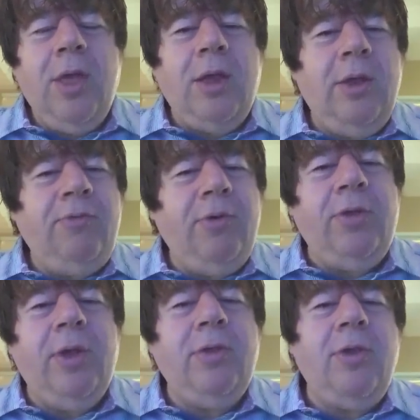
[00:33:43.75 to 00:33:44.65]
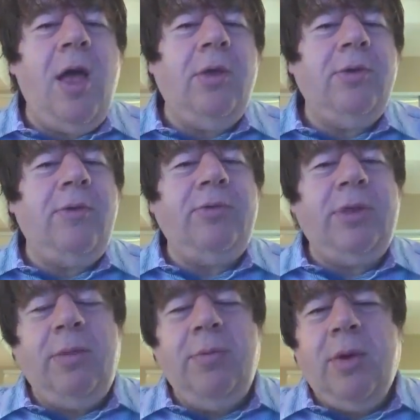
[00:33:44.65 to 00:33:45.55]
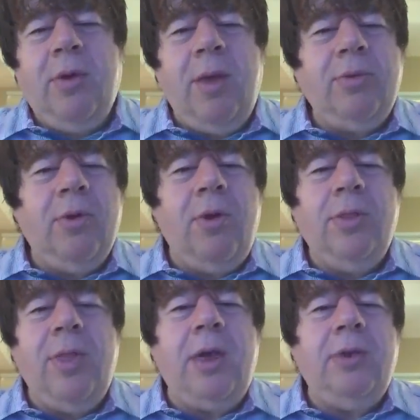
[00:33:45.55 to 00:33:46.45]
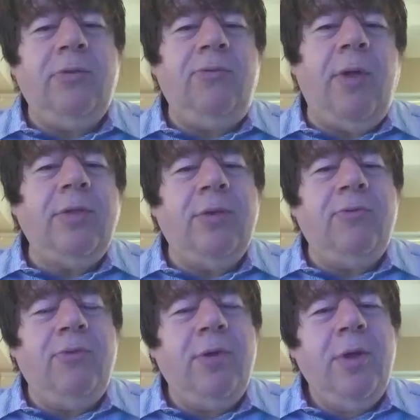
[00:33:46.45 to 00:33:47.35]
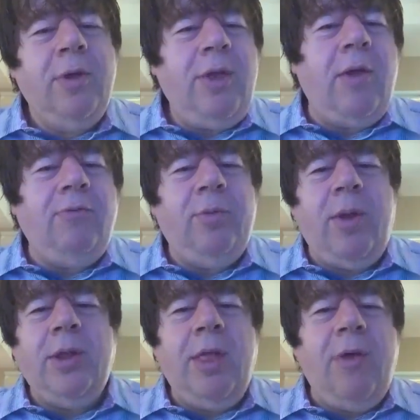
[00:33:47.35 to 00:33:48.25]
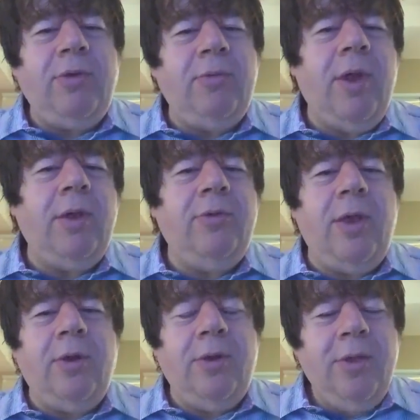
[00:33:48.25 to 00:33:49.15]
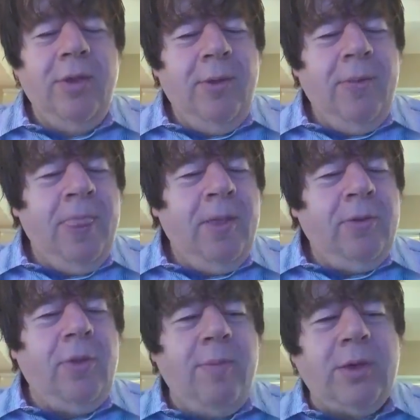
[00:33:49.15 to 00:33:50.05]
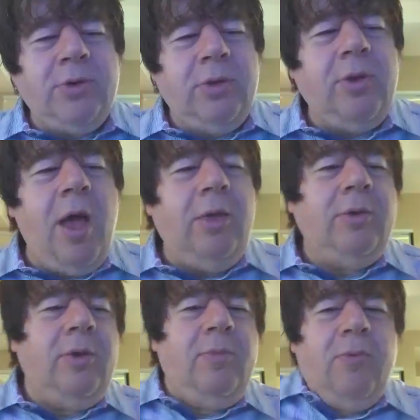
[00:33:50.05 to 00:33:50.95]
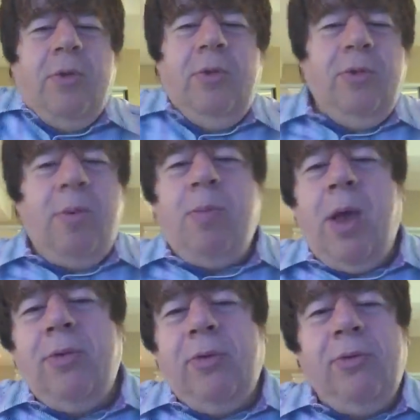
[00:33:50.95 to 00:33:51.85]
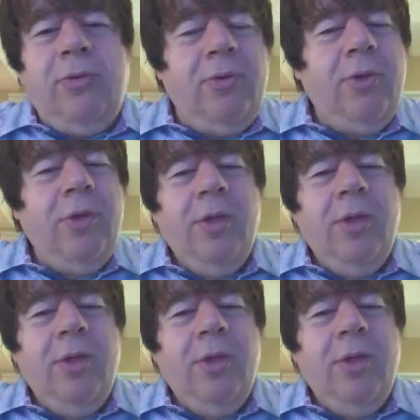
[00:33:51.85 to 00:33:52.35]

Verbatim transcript: The idea, if you say the dollar is 17 milligrams of gold, that is offensive to everybody left and right and center. So they'll measure the dollar in terms of consumer prices,